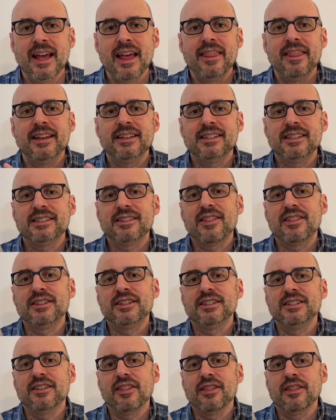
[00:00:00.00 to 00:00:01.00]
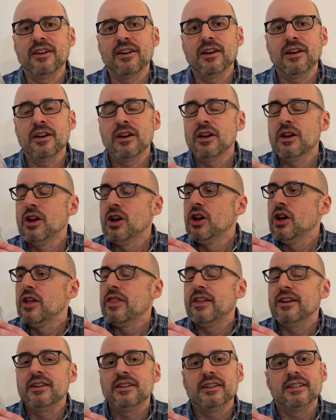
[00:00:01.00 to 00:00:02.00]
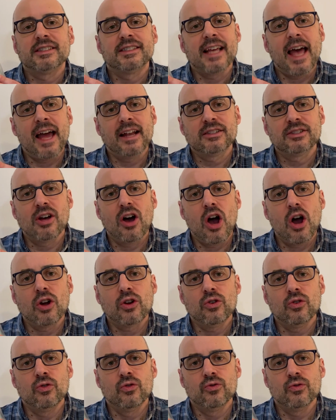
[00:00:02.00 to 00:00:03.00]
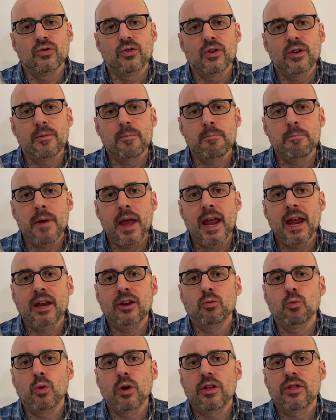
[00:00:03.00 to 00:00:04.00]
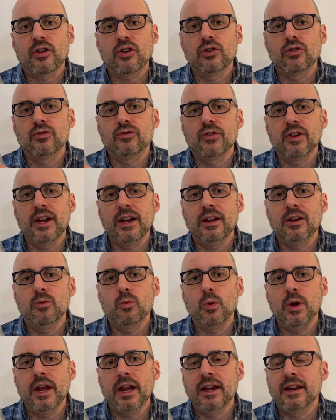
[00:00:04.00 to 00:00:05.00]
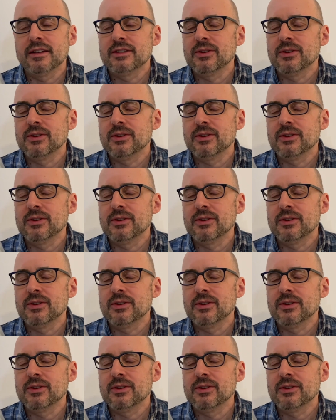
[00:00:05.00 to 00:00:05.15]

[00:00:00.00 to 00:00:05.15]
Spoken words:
This is the Sansong nuruk made with Korean wheat.